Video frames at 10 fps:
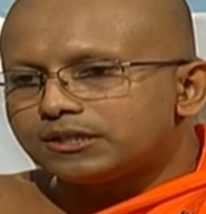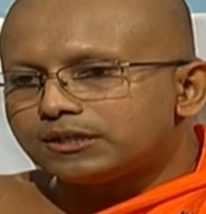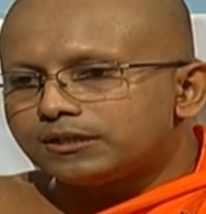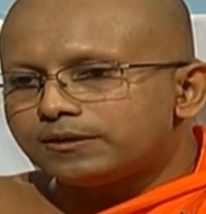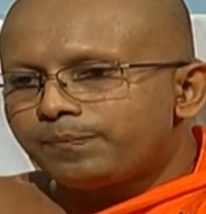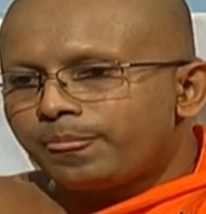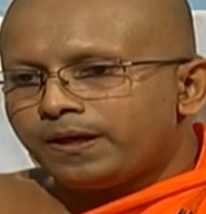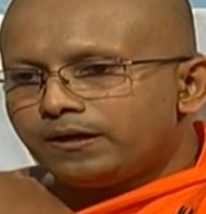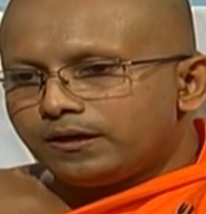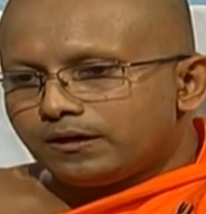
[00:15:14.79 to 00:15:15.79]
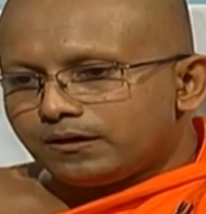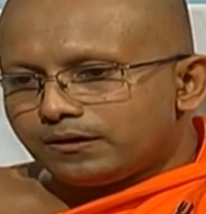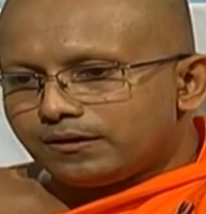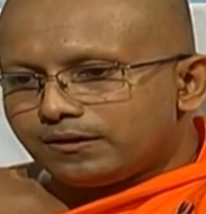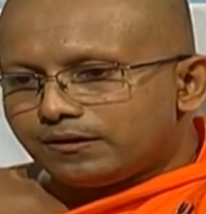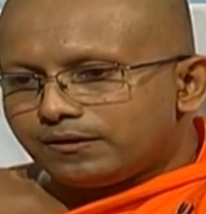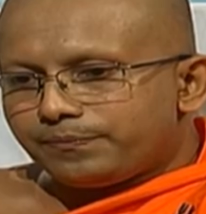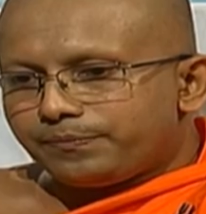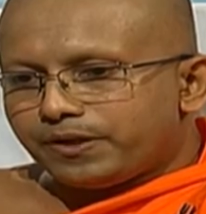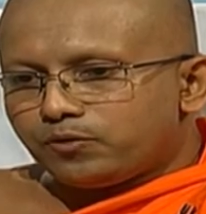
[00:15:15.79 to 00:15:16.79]

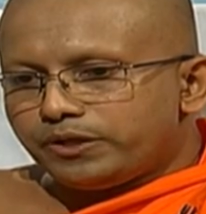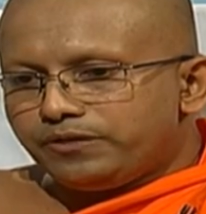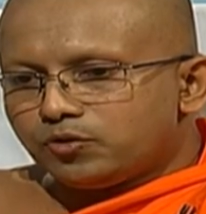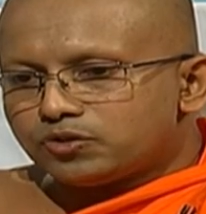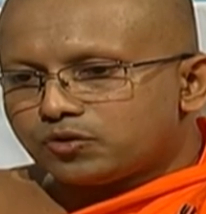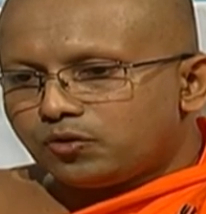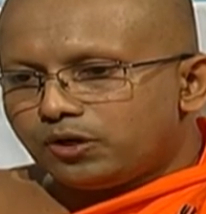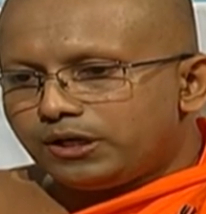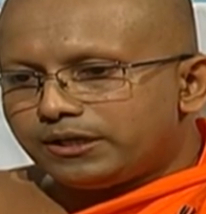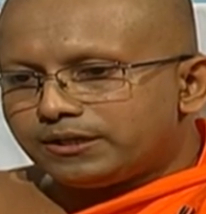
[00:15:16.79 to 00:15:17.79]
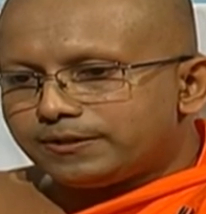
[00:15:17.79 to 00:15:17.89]
Now he was called